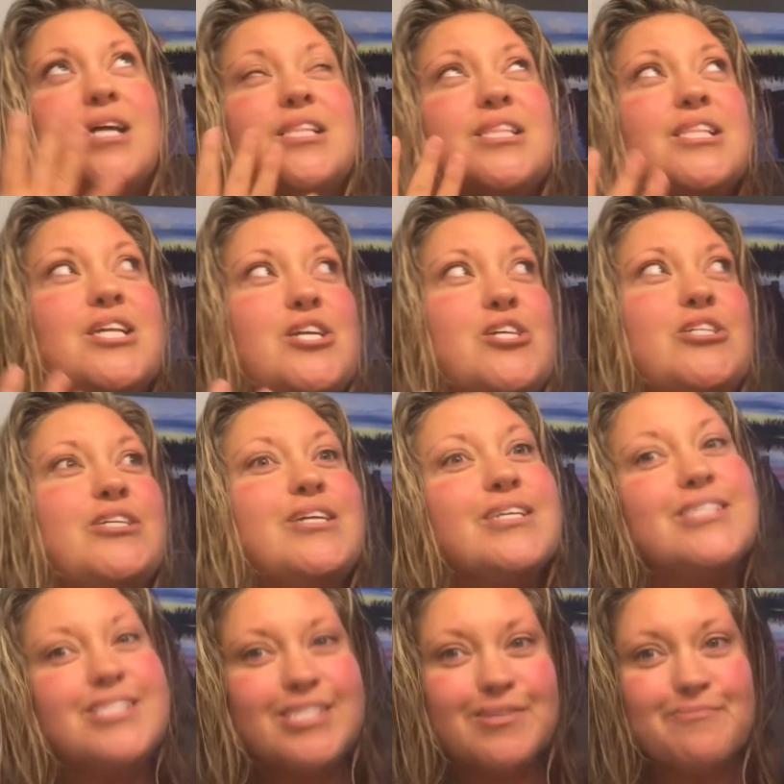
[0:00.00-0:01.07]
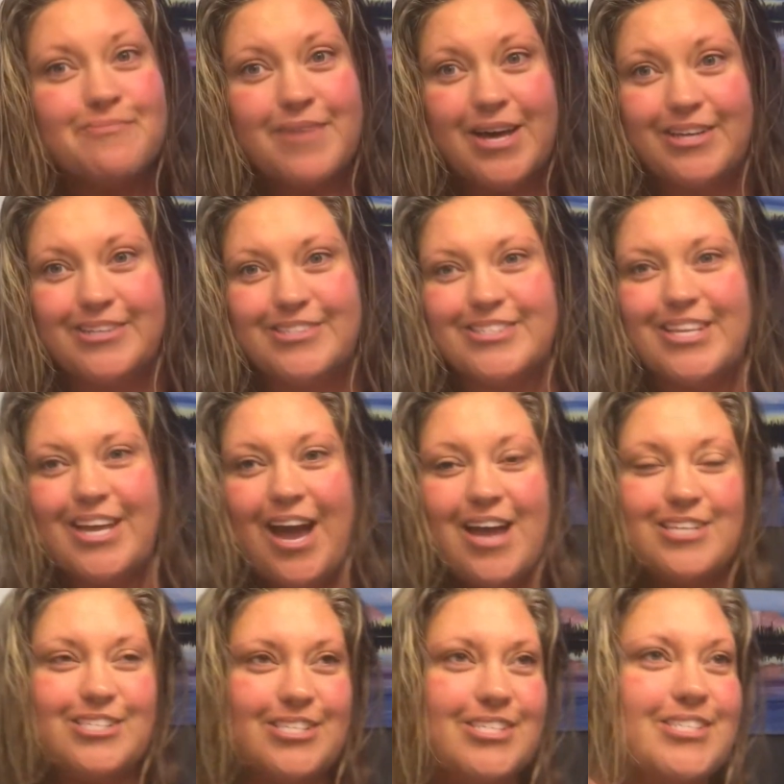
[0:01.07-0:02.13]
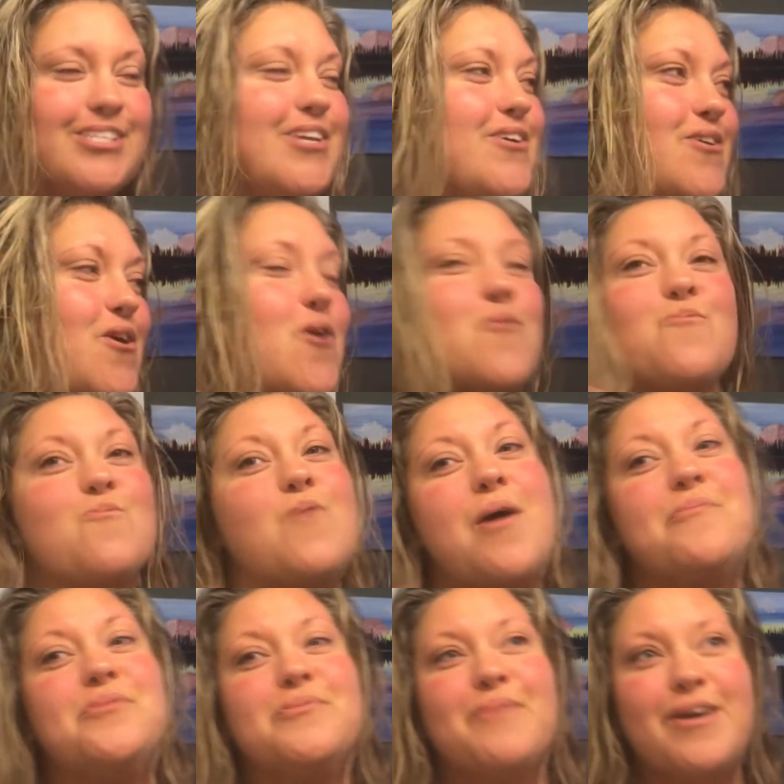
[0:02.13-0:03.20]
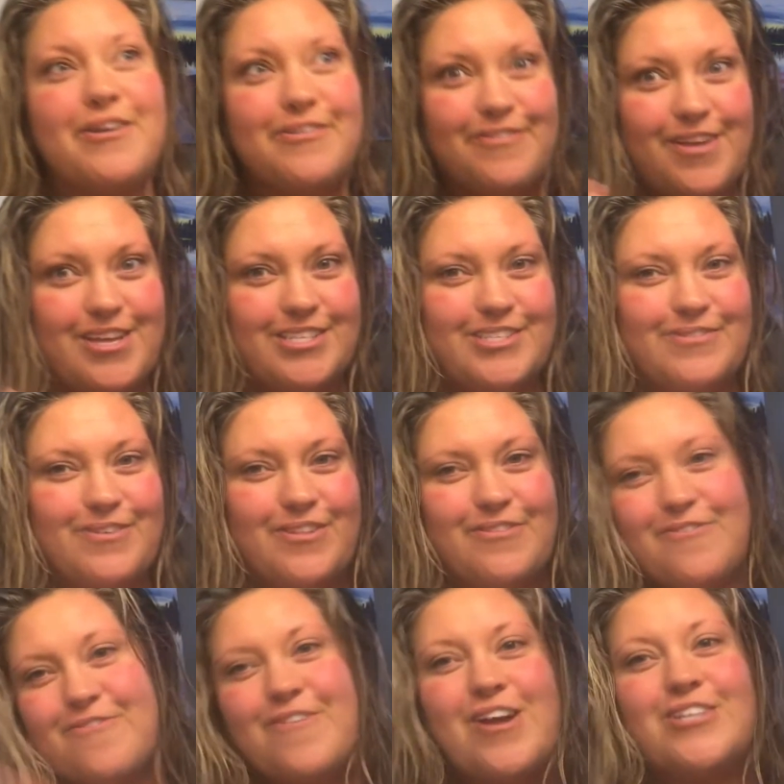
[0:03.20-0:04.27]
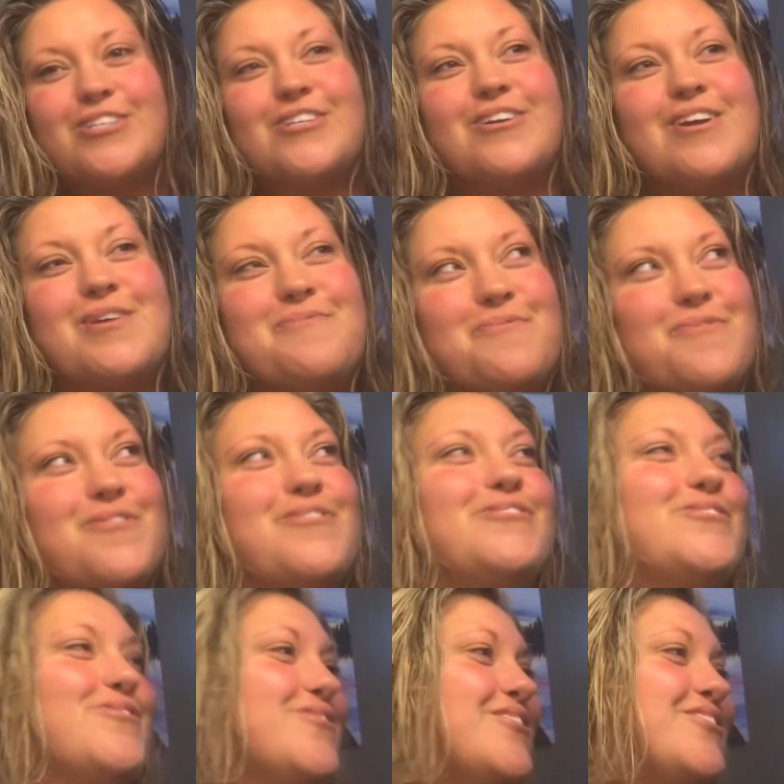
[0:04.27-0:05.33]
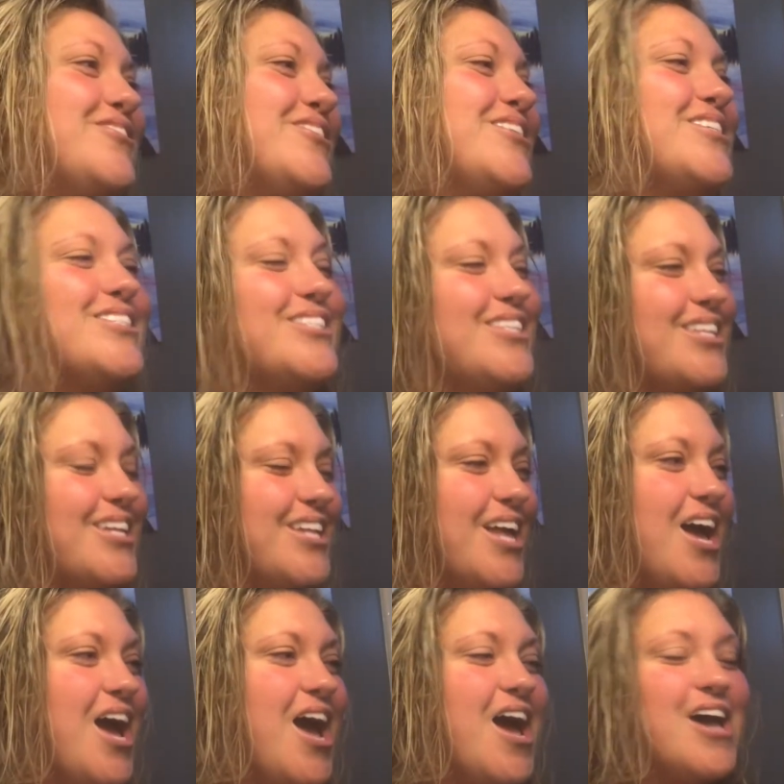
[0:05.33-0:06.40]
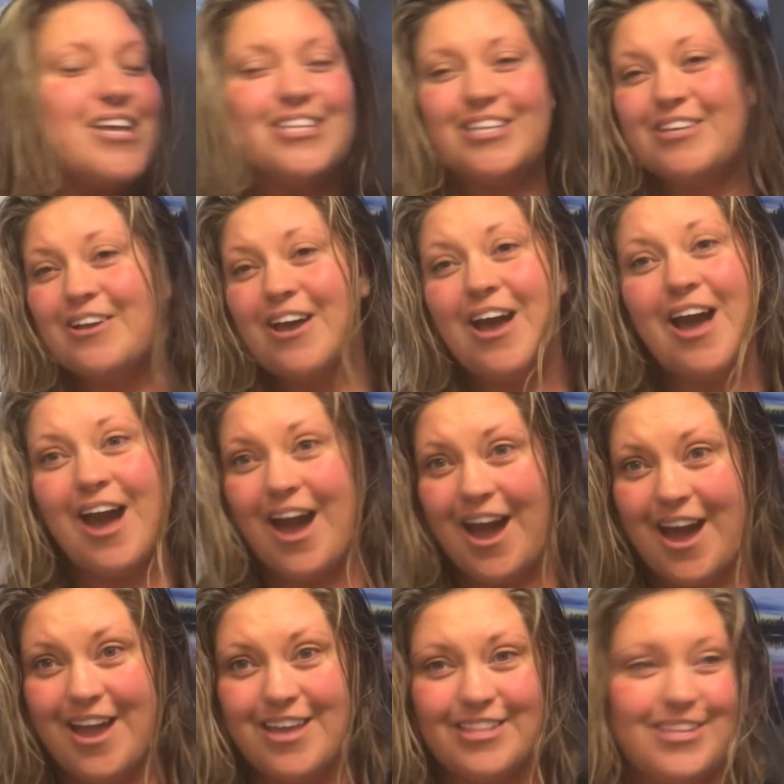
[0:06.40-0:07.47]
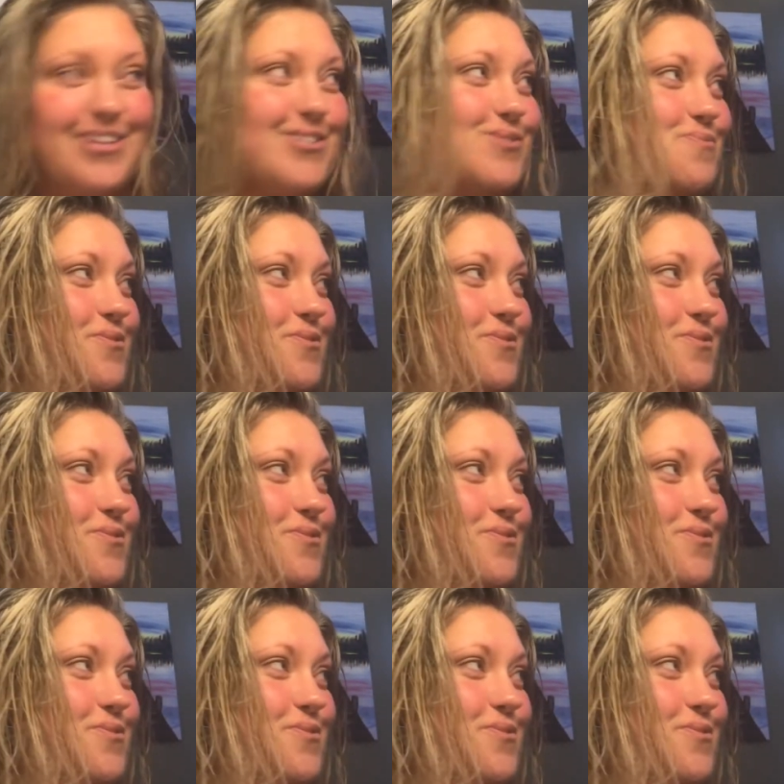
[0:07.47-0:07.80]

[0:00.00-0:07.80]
literally smells like I just rubbed my face with fresh grapefruit and oranges, and that I think it's